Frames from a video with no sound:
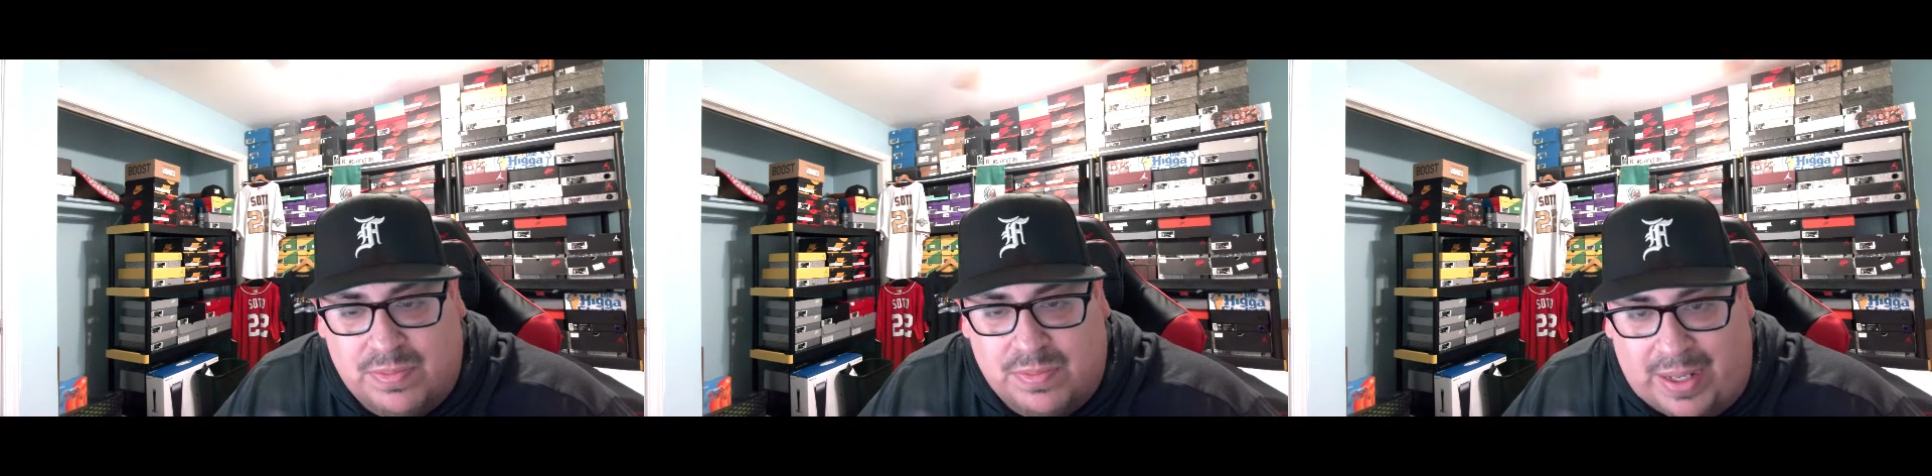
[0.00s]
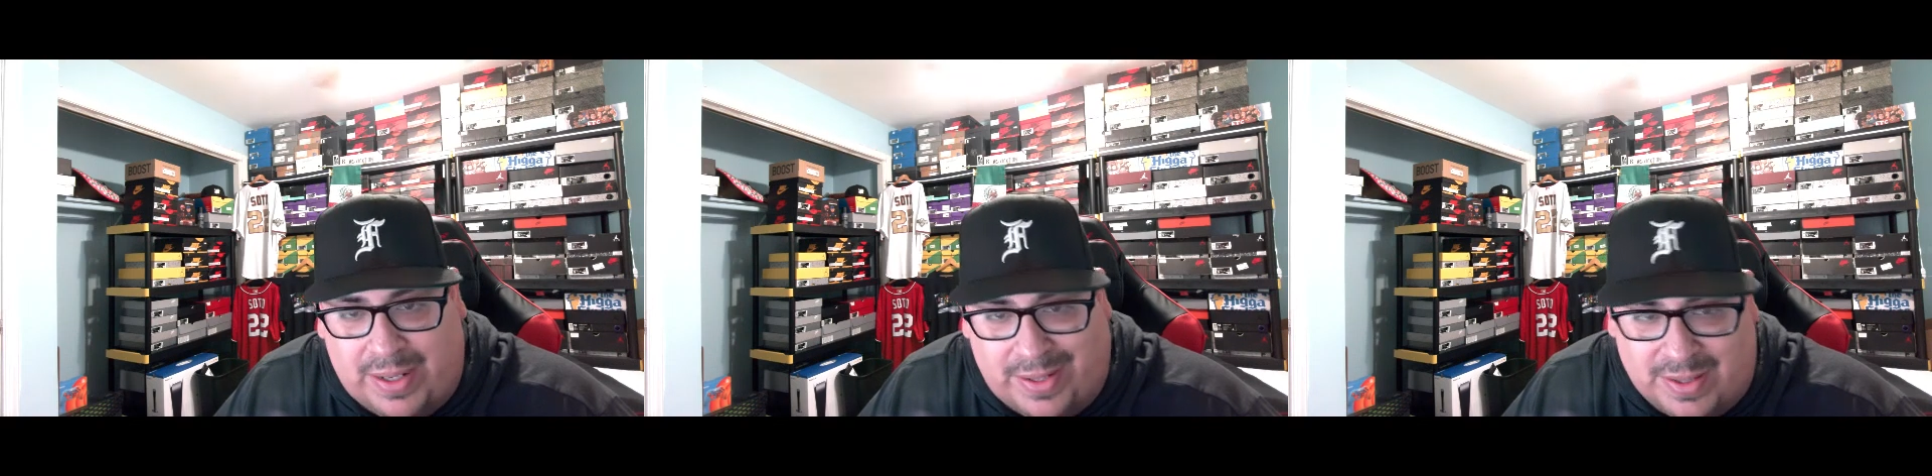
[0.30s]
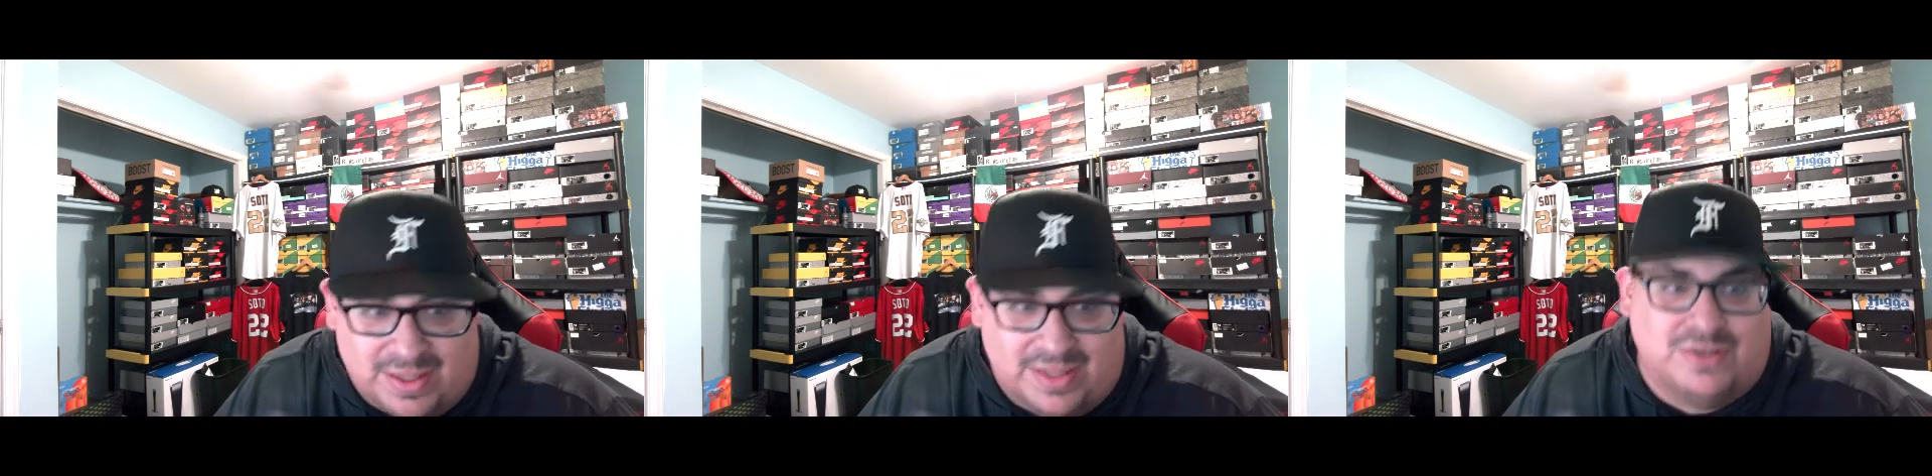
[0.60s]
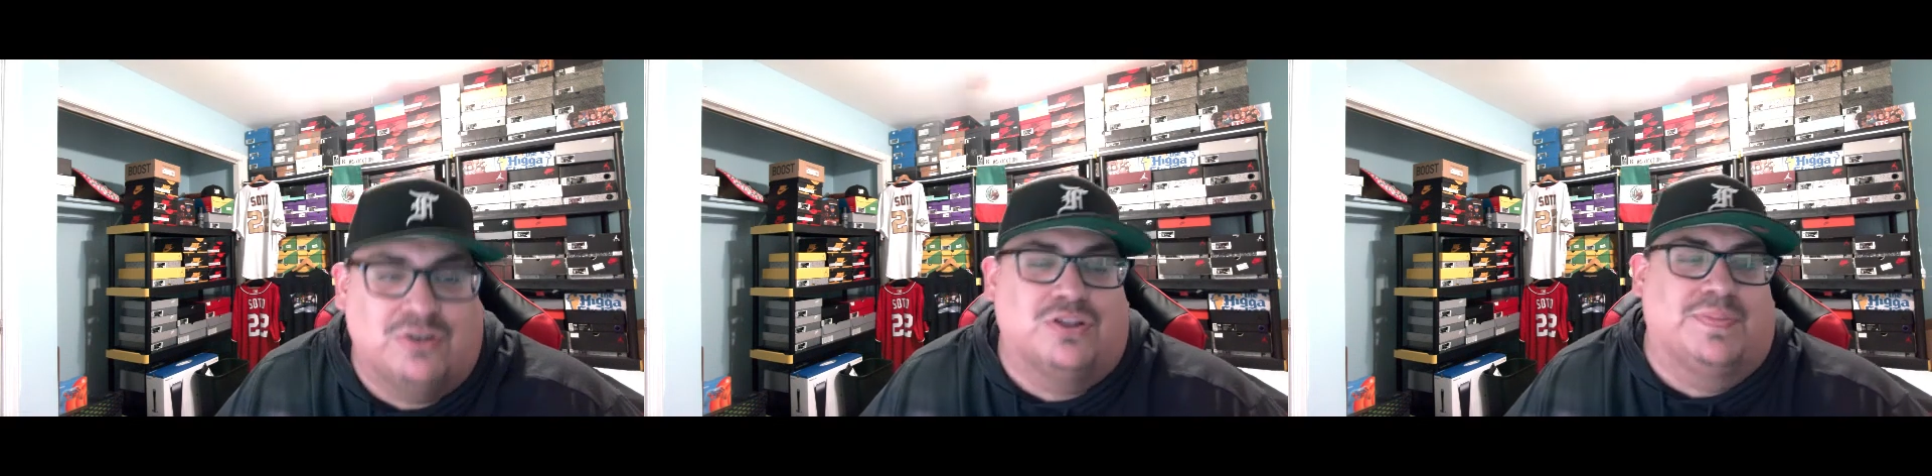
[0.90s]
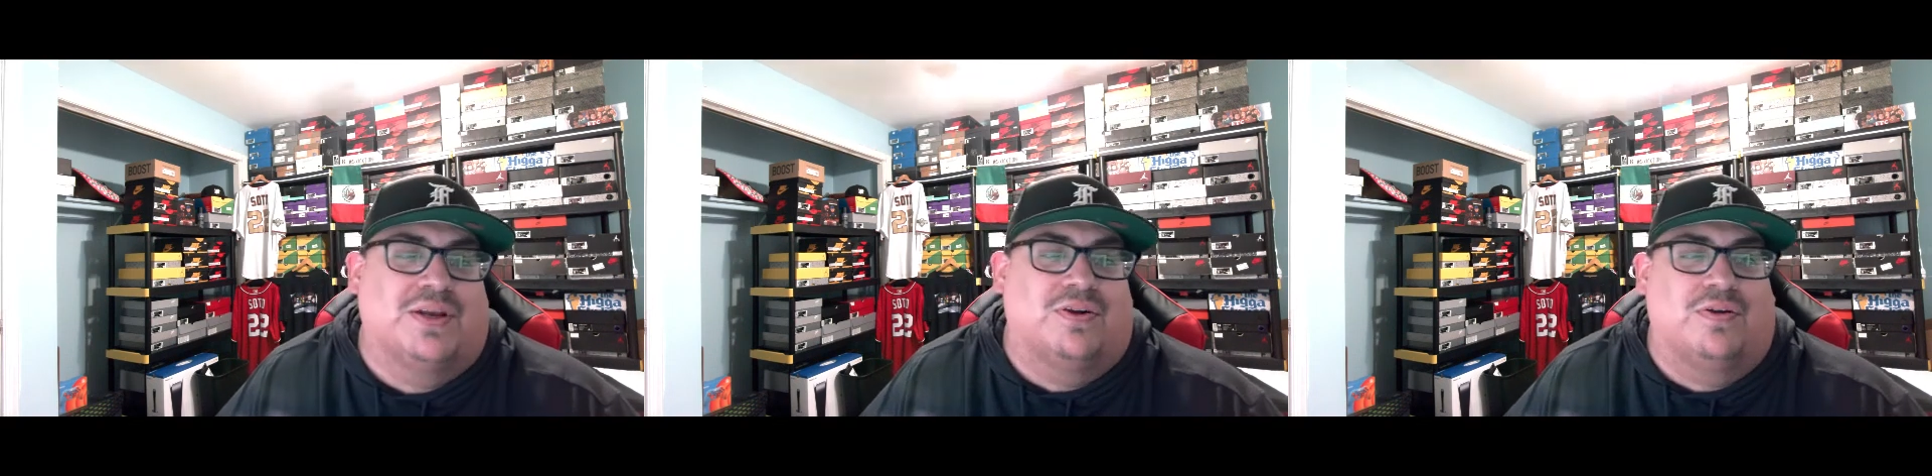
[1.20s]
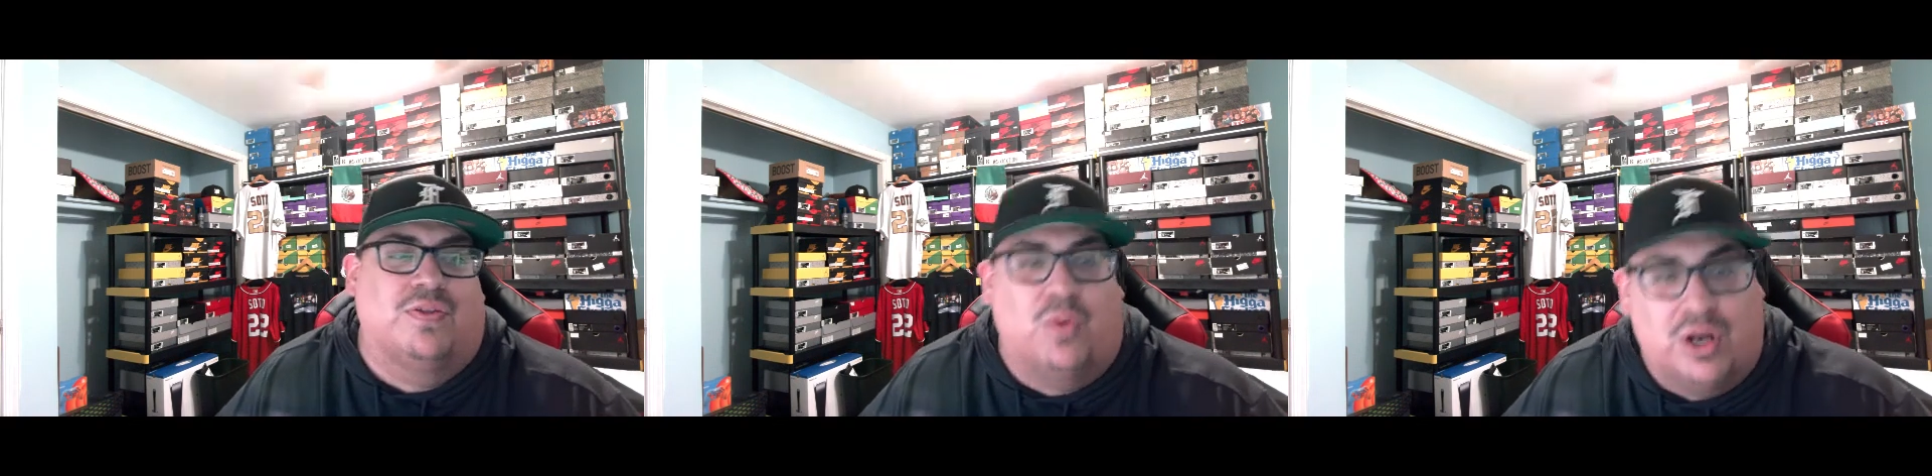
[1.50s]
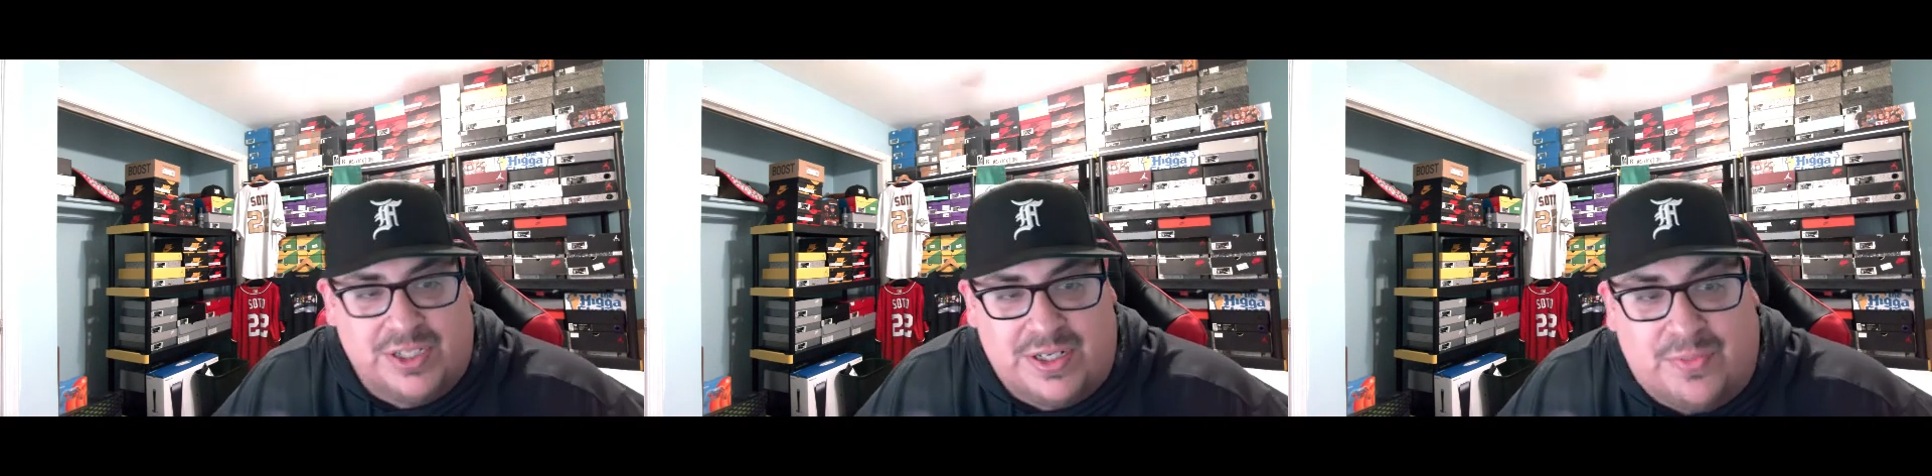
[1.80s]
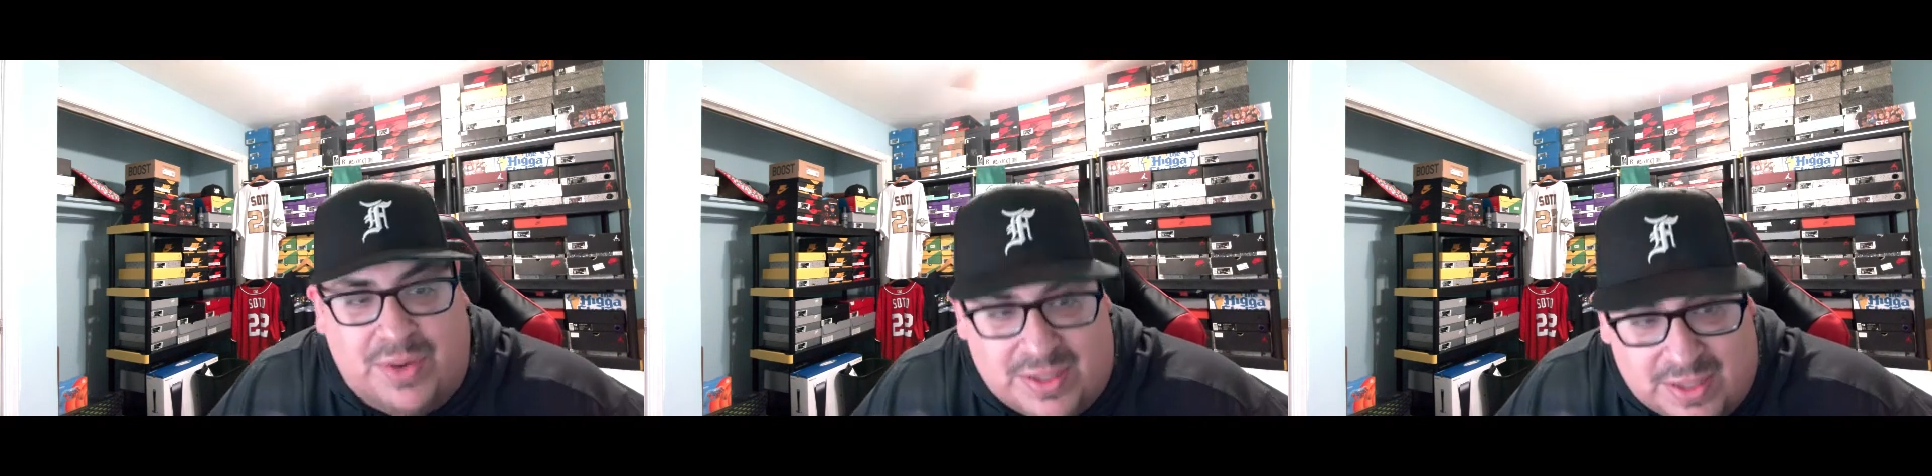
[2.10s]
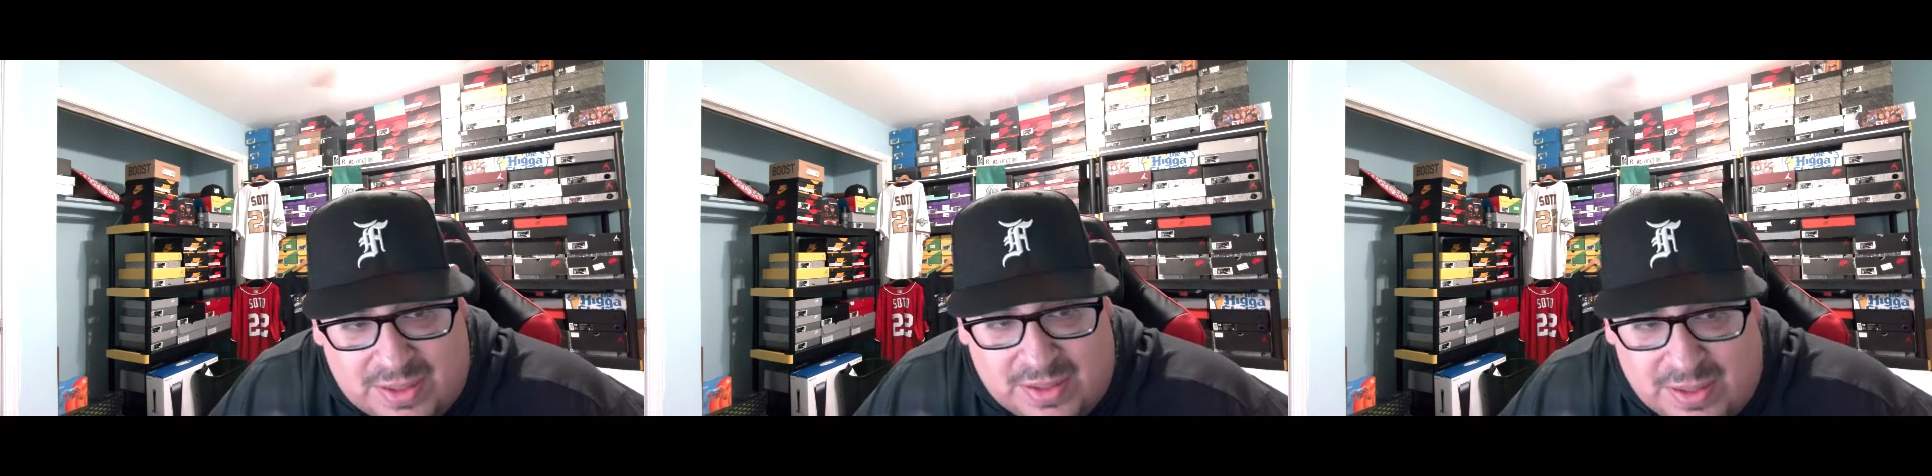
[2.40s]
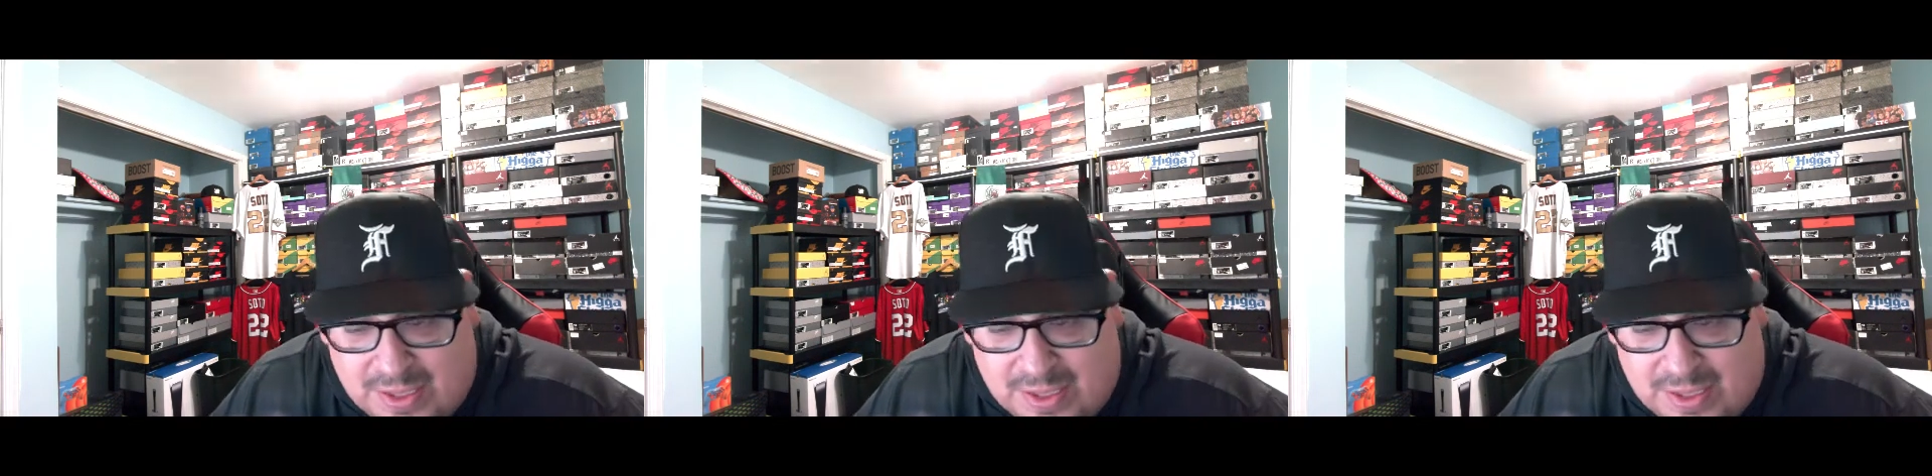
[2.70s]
I hate to say this, used to be called the Washington Redskins.